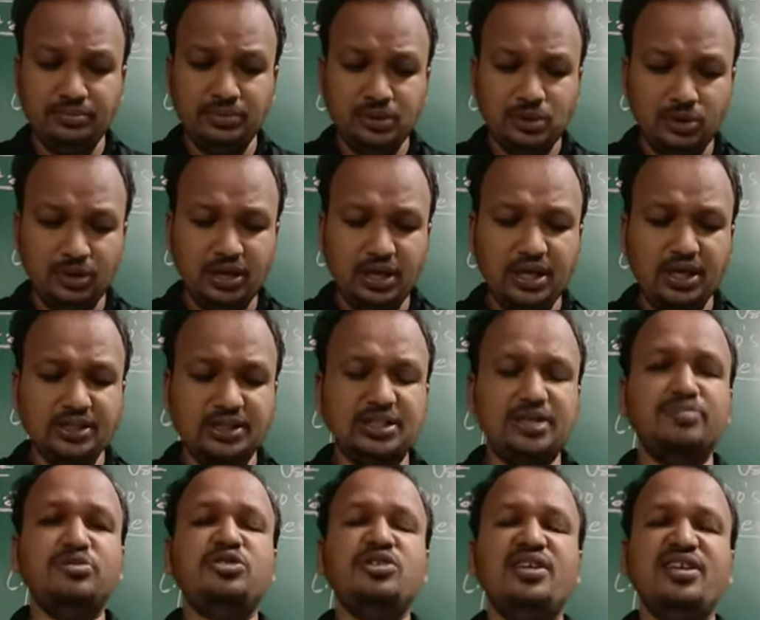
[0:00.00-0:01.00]
Okay,
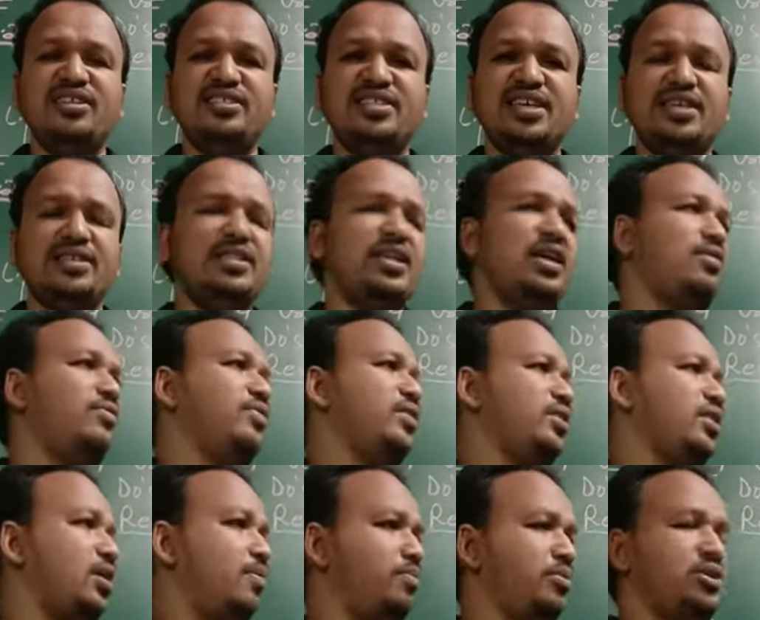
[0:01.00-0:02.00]
some children are there, when
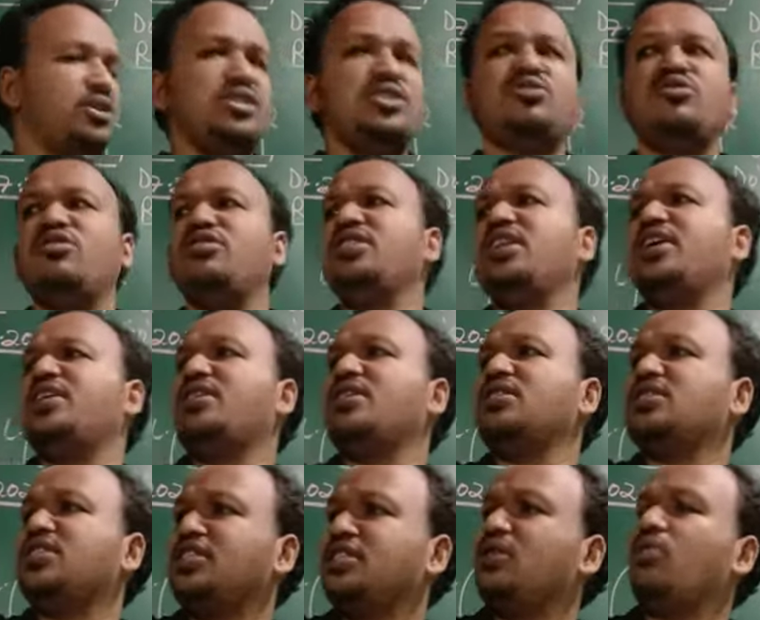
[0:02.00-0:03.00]
computer is on, they are
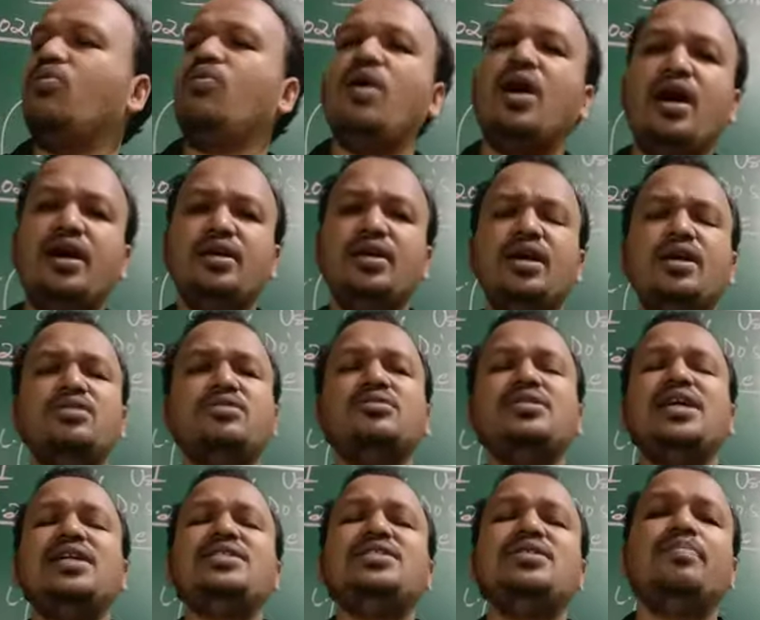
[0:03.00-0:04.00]
touching the wire. So
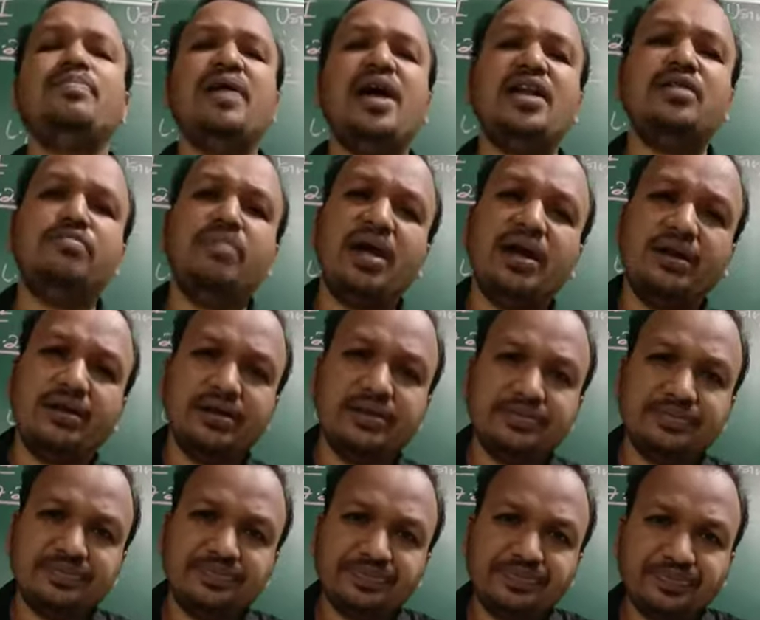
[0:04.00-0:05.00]
that's a bad manner.
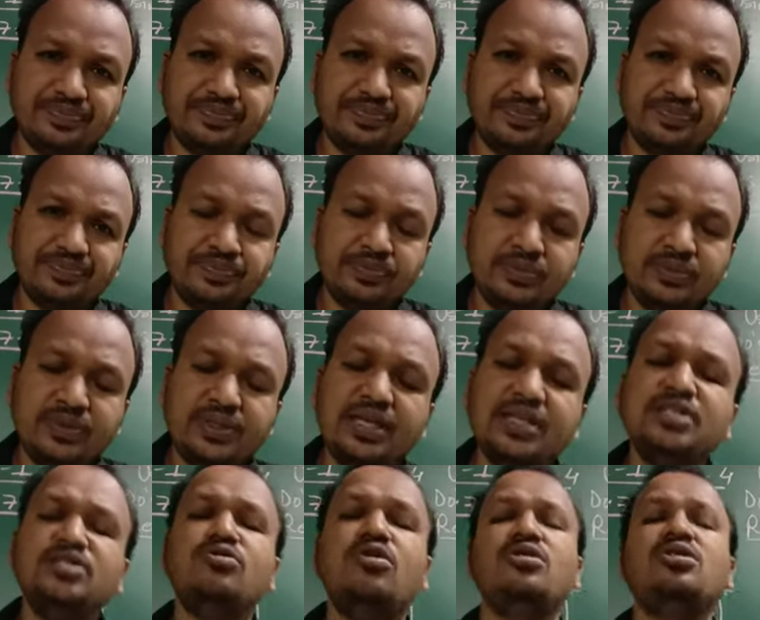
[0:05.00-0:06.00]
That
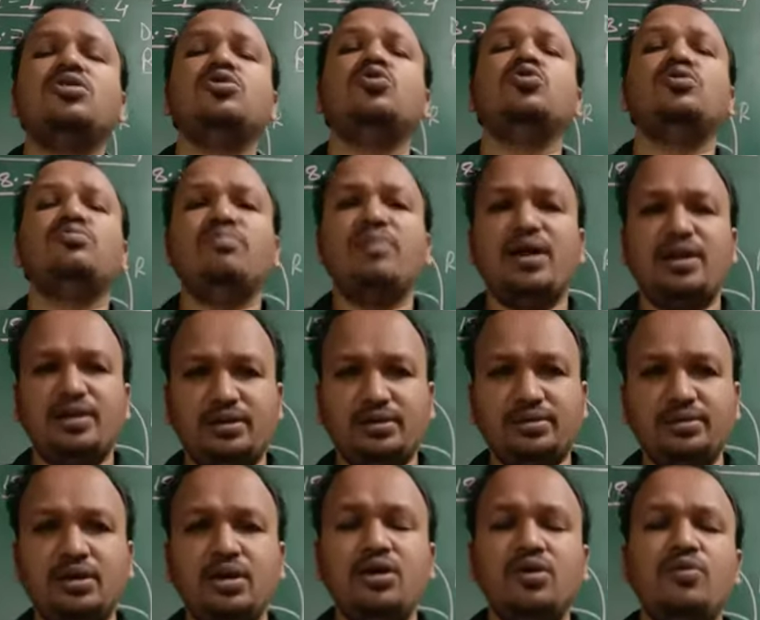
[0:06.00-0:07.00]
is not a good manner.
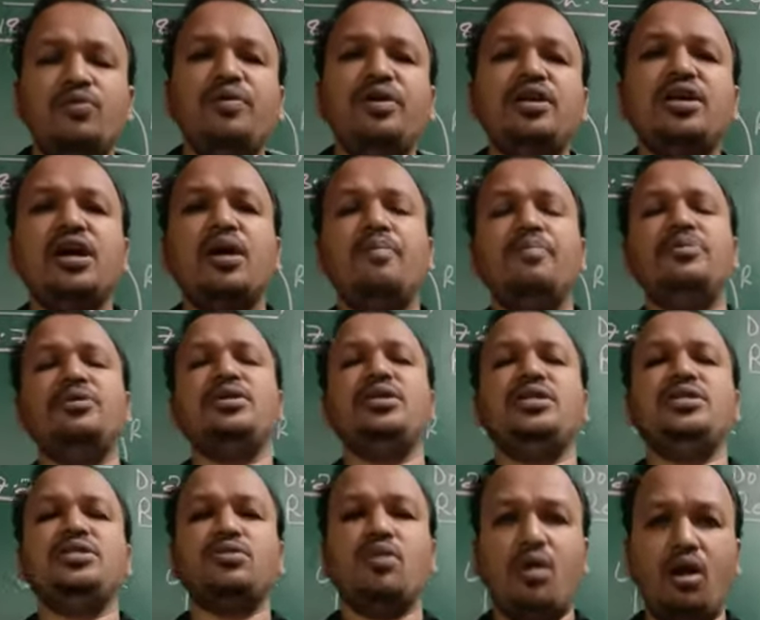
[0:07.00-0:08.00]
When computer
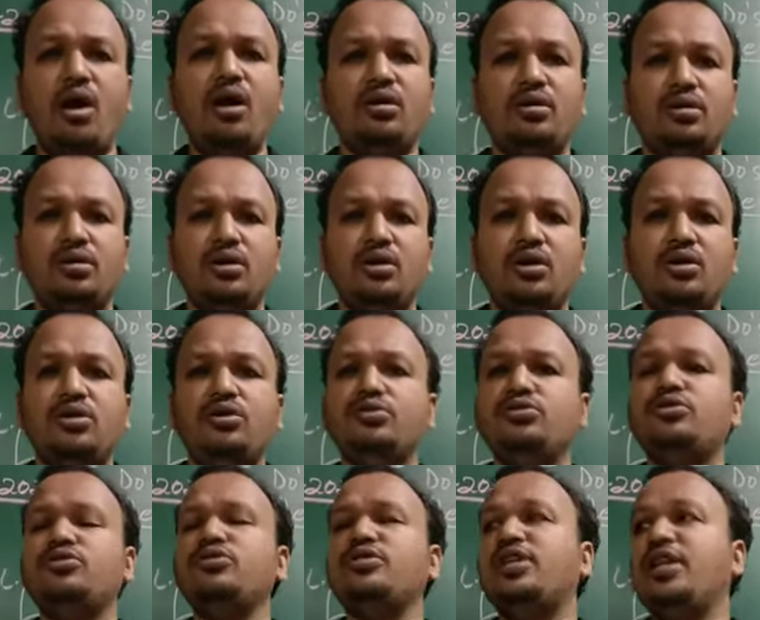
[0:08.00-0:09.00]
is on, you
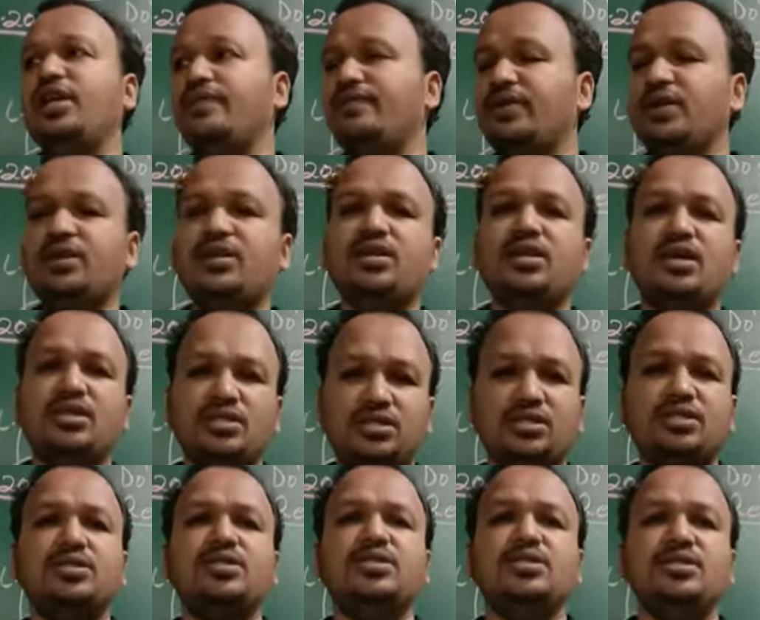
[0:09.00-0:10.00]
should never
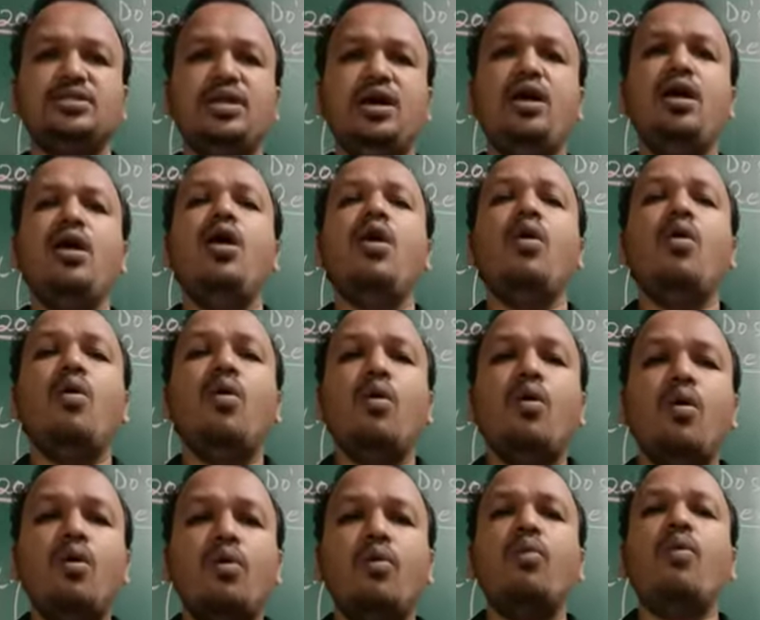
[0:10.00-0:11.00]
touch the
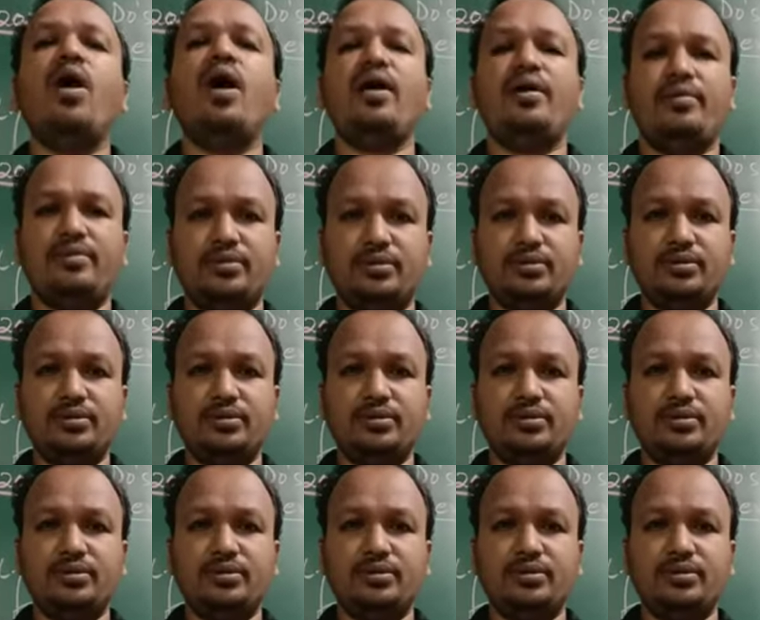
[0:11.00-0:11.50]
wire.